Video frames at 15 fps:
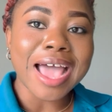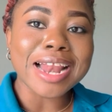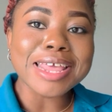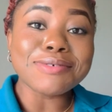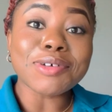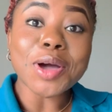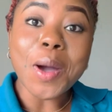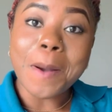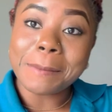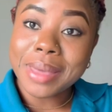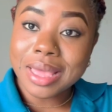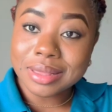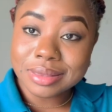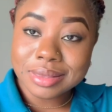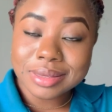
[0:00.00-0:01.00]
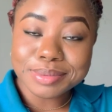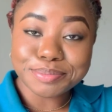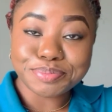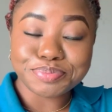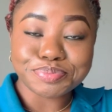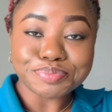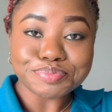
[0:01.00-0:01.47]
Leave a comment.
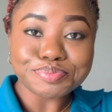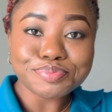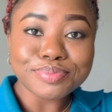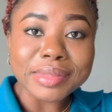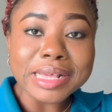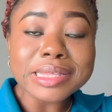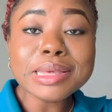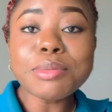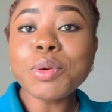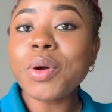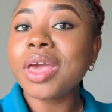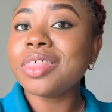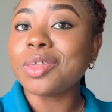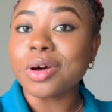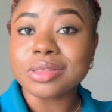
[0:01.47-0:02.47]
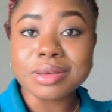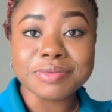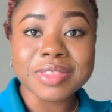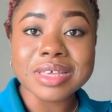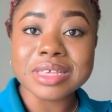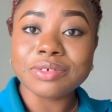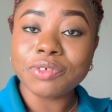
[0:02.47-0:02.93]
Tell me what you thought
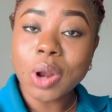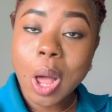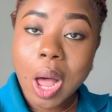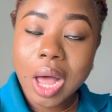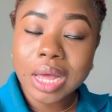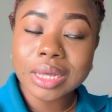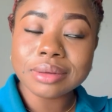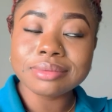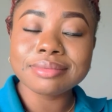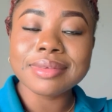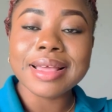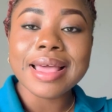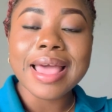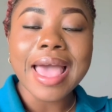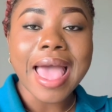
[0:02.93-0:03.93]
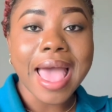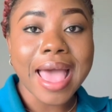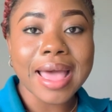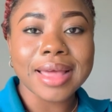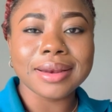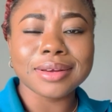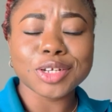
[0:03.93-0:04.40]
of this vlog.
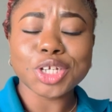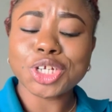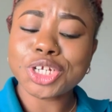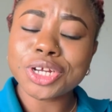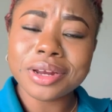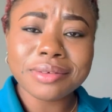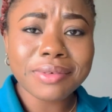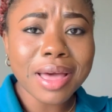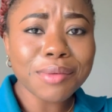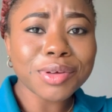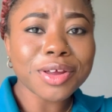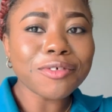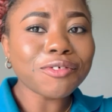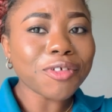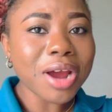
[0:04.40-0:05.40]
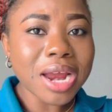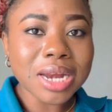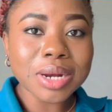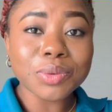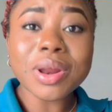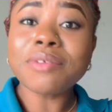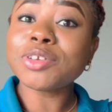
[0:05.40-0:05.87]
And share the vibe with a friend.